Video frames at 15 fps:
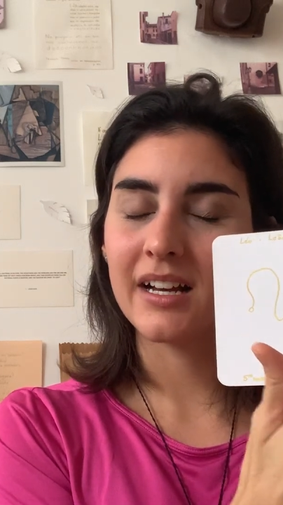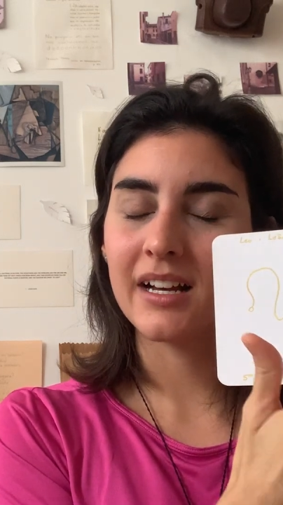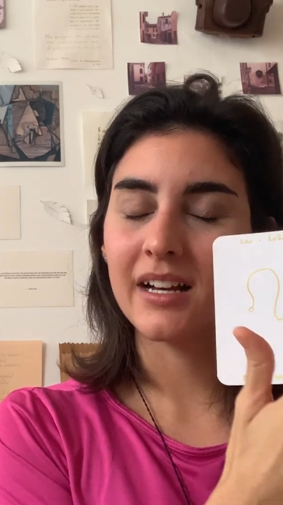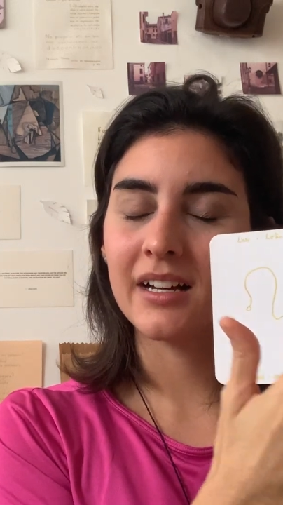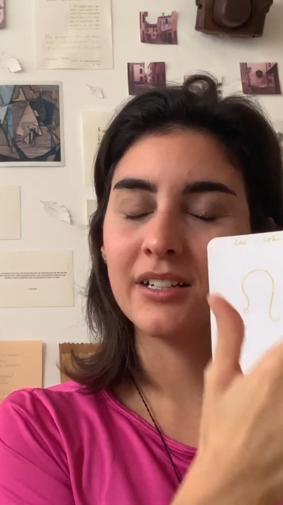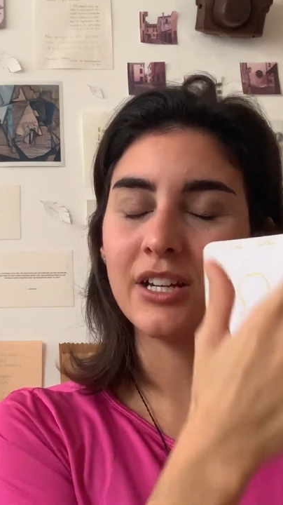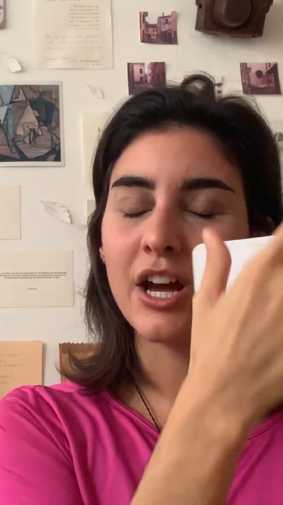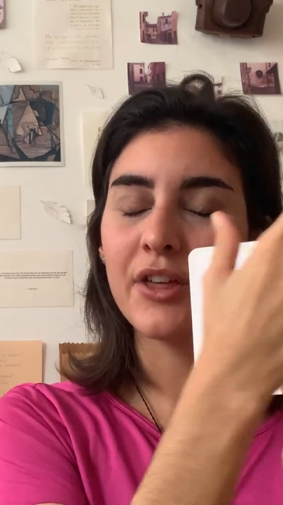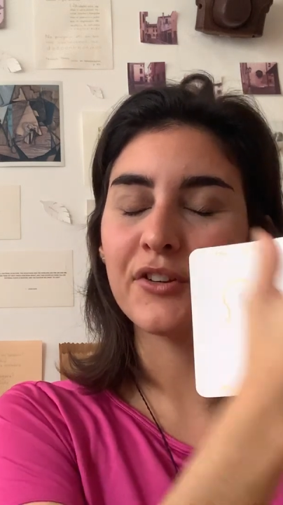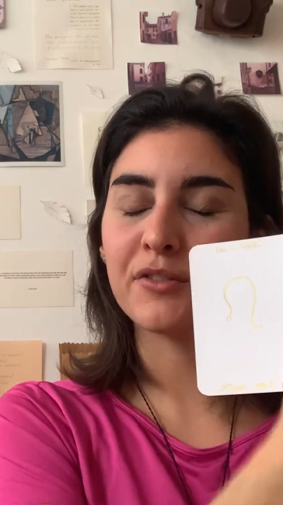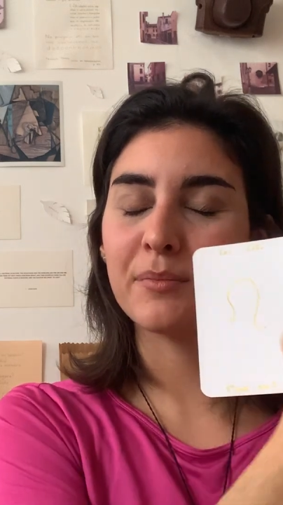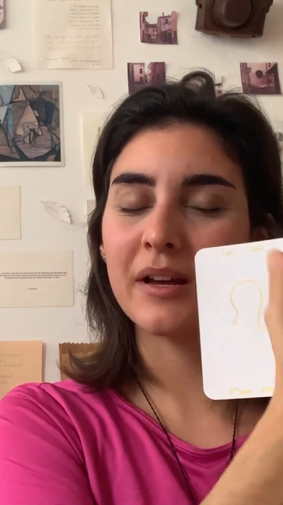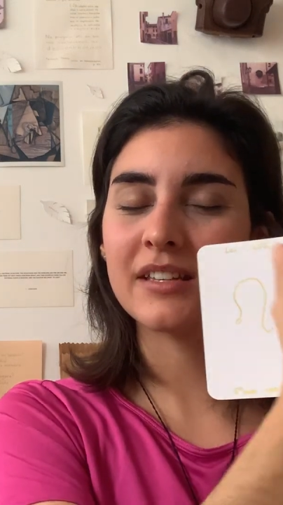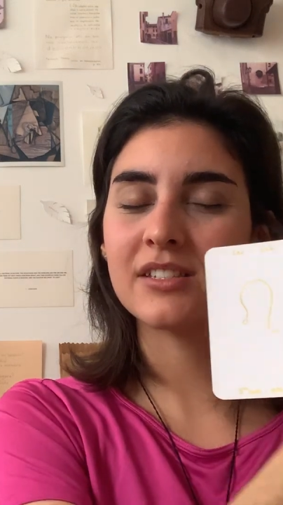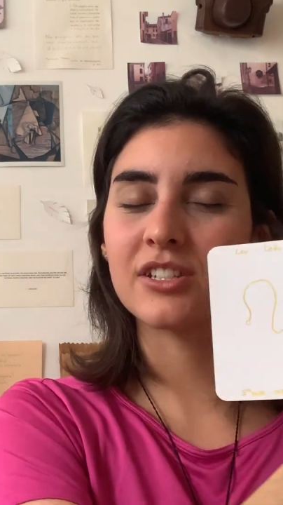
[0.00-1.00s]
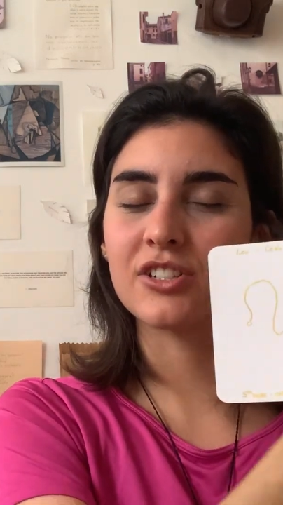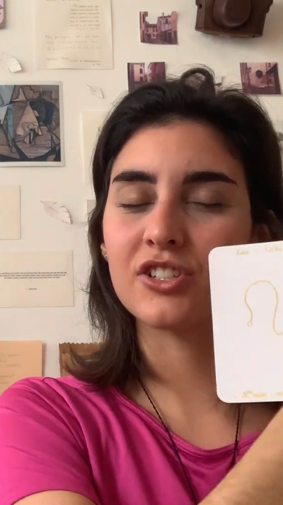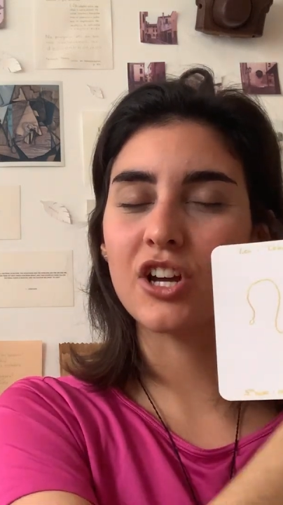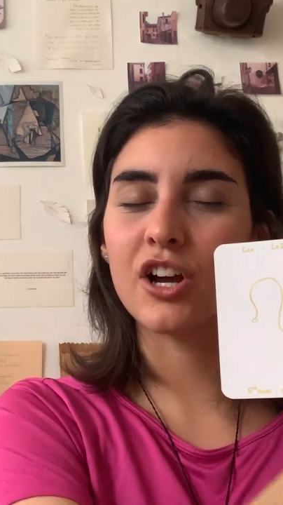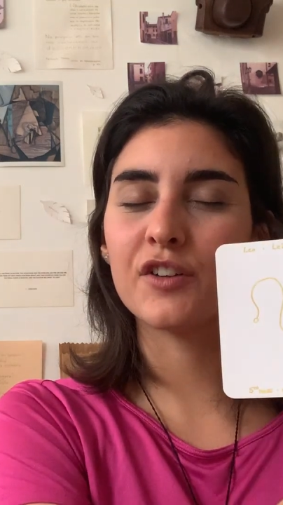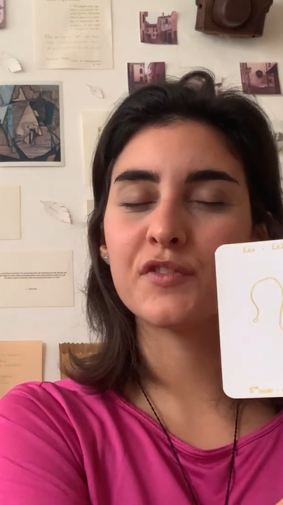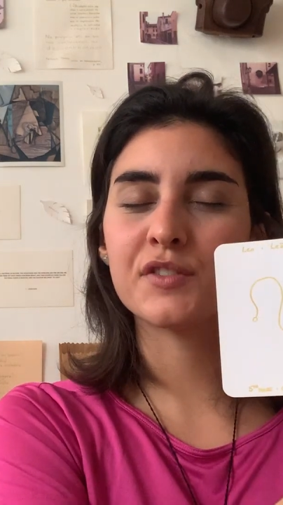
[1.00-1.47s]
another message
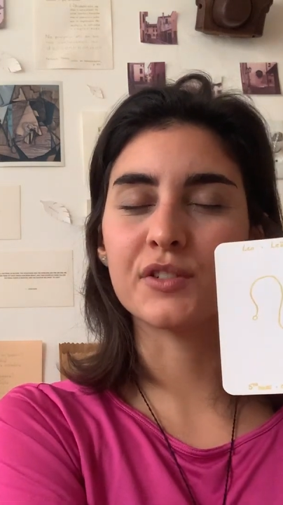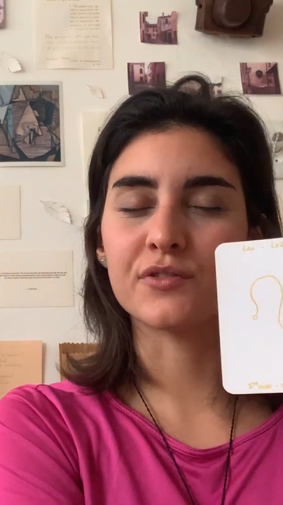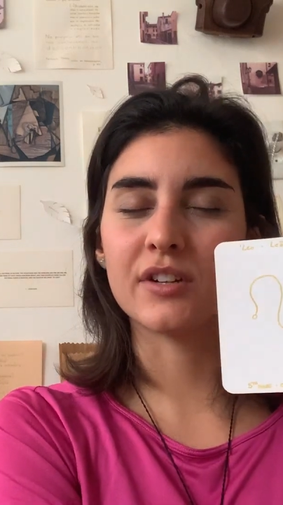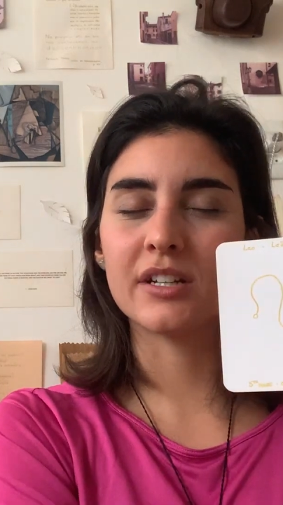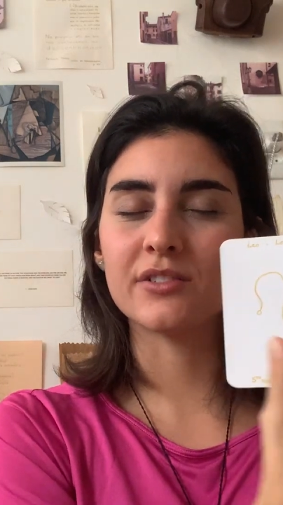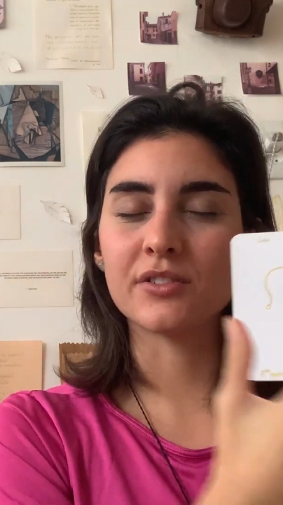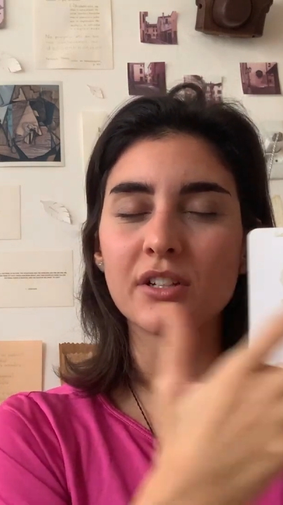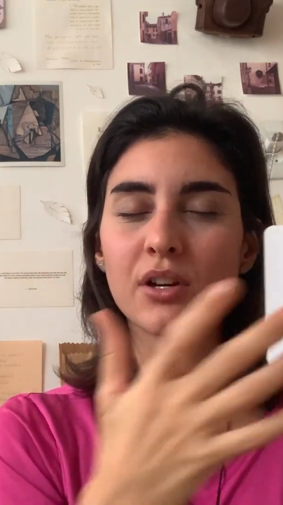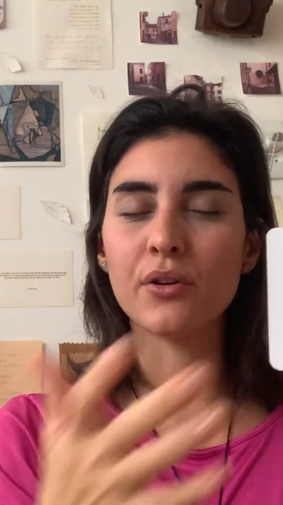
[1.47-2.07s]
of surrendering,